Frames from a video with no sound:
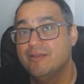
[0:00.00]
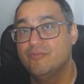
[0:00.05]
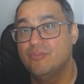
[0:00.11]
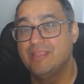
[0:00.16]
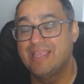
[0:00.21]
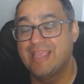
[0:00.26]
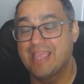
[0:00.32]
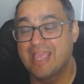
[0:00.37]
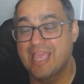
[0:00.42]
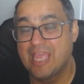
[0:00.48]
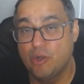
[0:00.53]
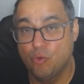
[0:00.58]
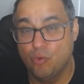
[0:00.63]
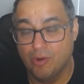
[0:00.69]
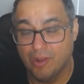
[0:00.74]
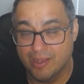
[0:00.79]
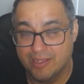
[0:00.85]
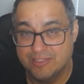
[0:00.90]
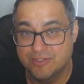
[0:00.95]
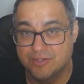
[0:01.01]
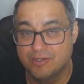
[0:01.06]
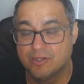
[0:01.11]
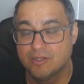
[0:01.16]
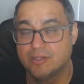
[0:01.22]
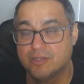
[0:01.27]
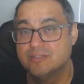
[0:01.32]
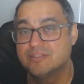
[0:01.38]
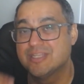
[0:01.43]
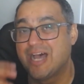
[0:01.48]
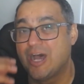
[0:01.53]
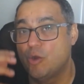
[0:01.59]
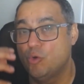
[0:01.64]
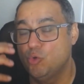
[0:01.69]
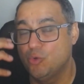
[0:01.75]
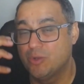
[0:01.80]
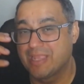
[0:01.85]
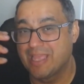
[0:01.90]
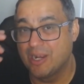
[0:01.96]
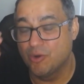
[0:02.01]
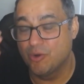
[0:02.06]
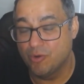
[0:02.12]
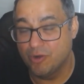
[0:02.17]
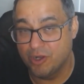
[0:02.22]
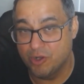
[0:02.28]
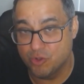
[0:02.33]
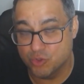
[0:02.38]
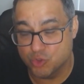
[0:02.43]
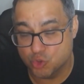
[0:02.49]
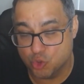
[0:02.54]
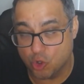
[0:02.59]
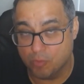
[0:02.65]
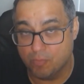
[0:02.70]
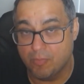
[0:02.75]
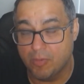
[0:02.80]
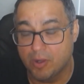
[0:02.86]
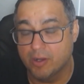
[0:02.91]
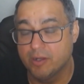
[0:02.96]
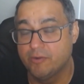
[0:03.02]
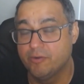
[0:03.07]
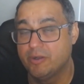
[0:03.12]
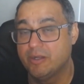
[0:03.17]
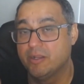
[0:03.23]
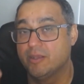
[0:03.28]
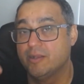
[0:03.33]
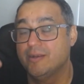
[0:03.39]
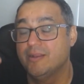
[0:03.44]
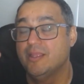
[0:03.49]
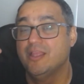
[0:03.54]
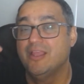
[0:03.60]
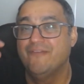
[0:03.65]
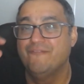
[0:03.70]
the annualized returns, how to calculate your stock market return,